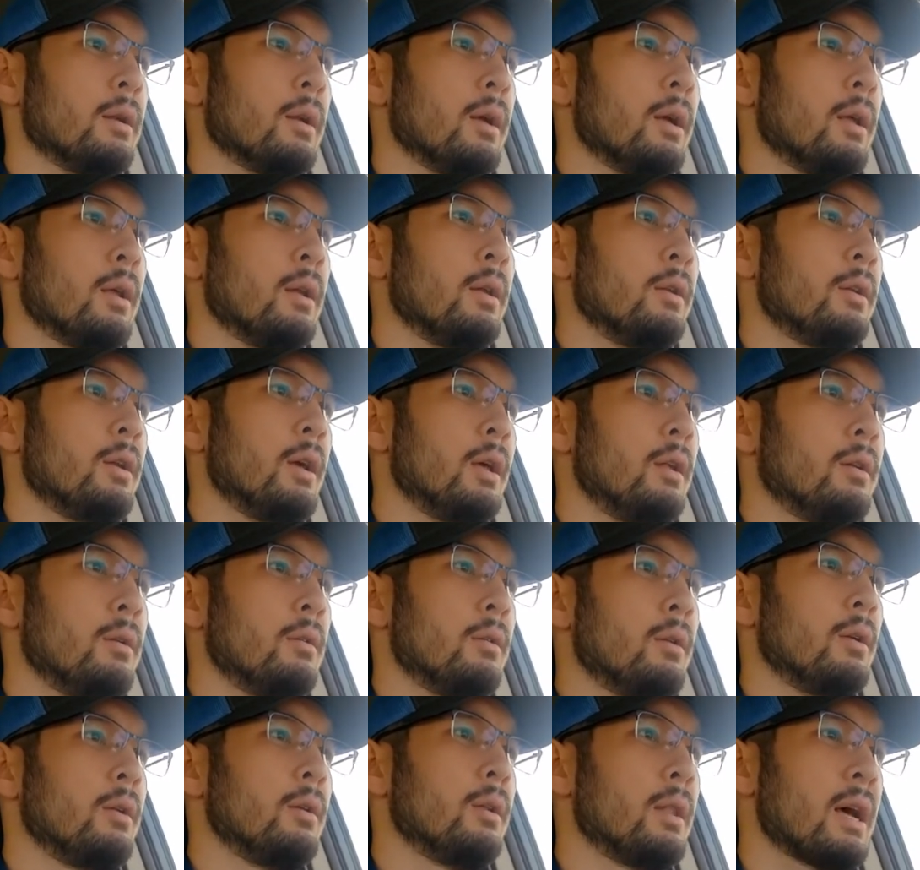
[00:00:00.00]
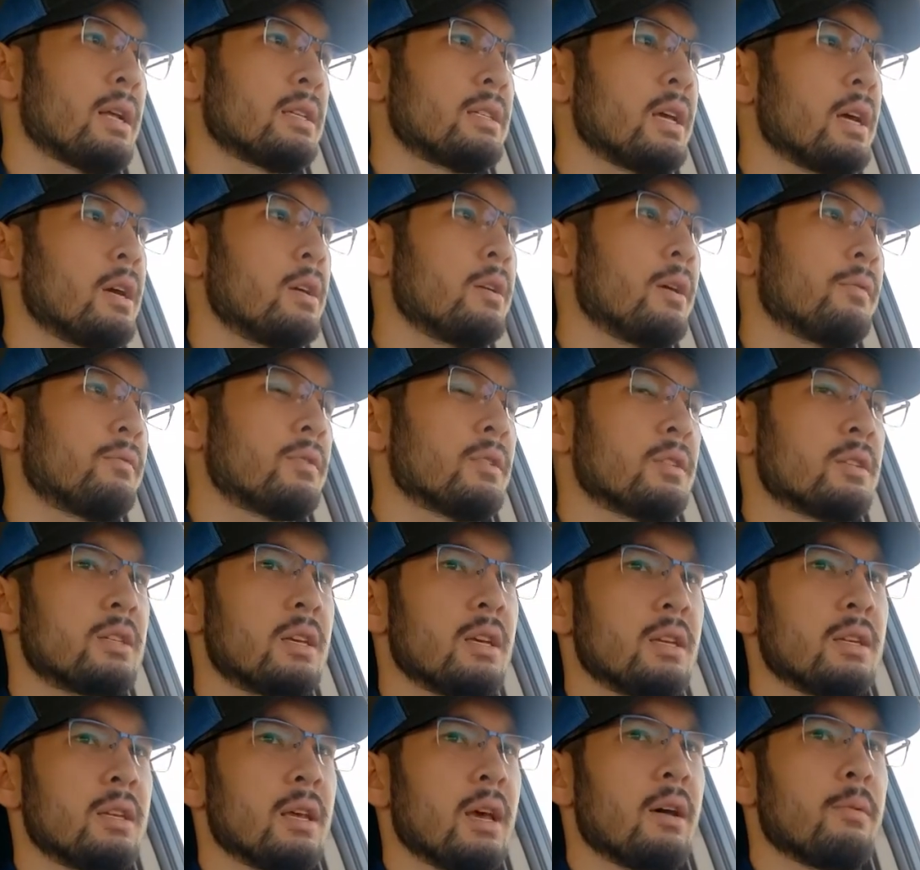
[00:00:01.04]
And that's how you have to
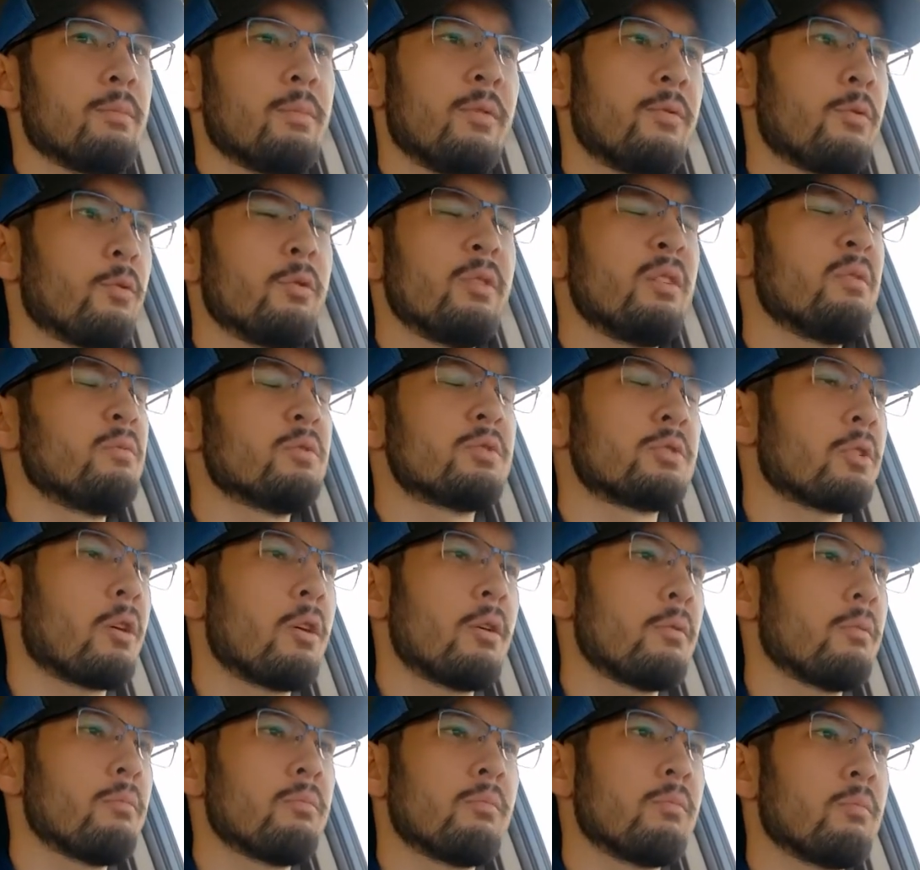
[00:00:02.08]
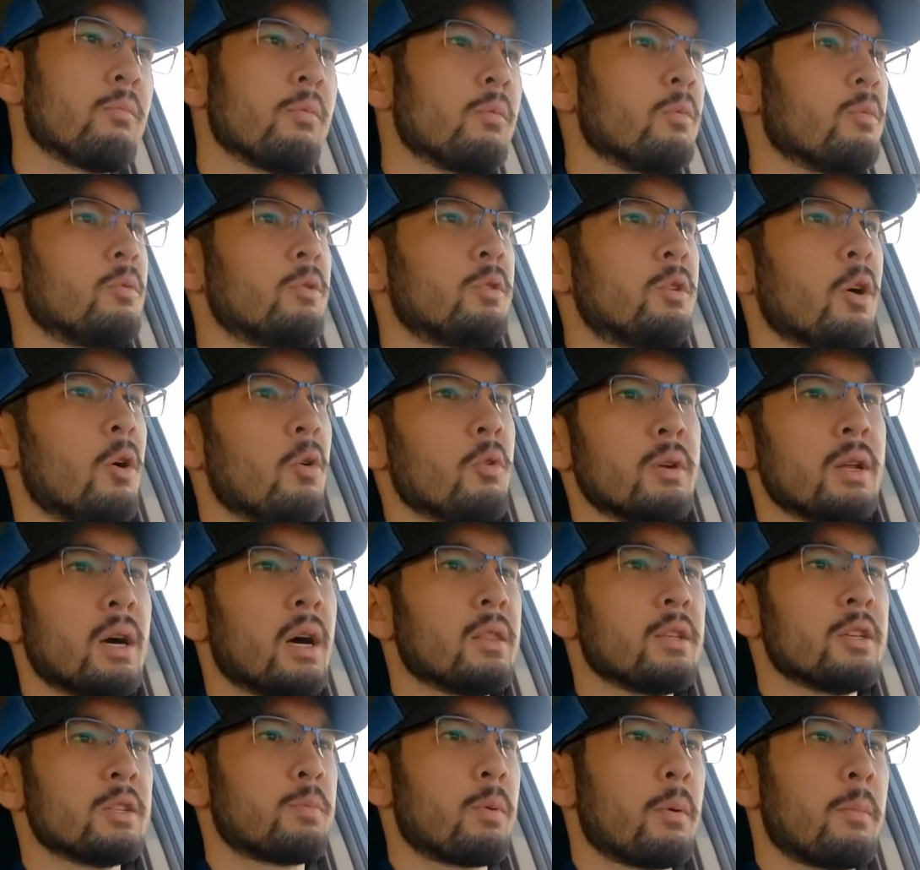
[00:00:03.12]
sit down before you start going
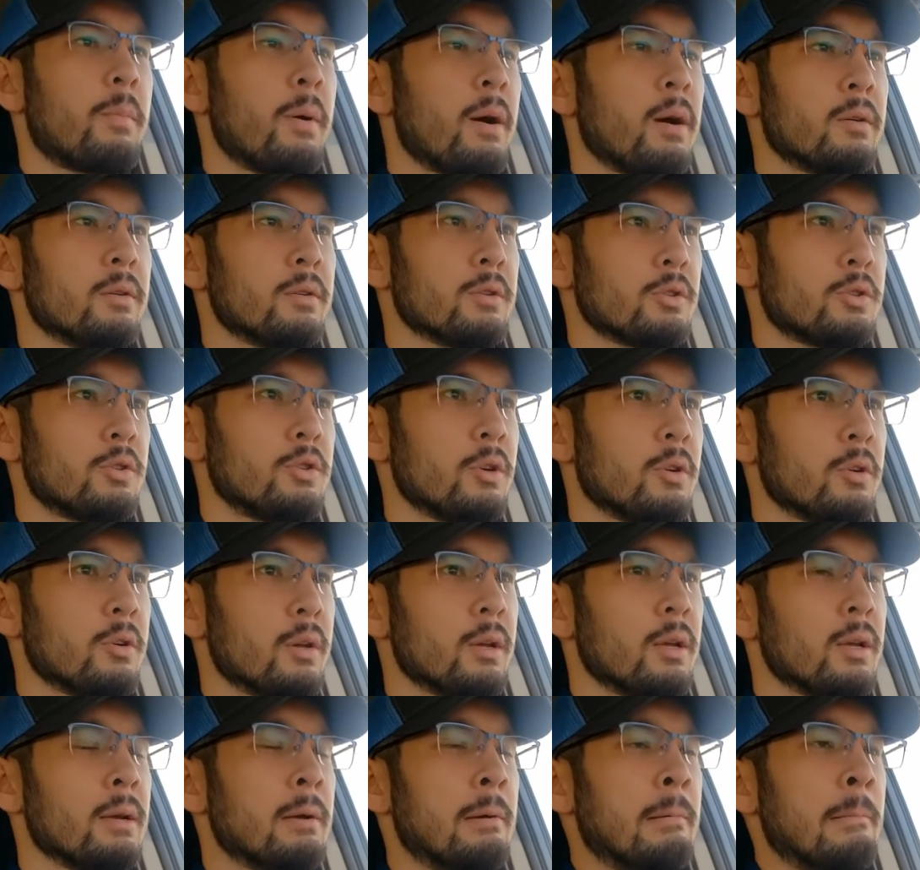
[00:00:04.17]
down this preparedness journey.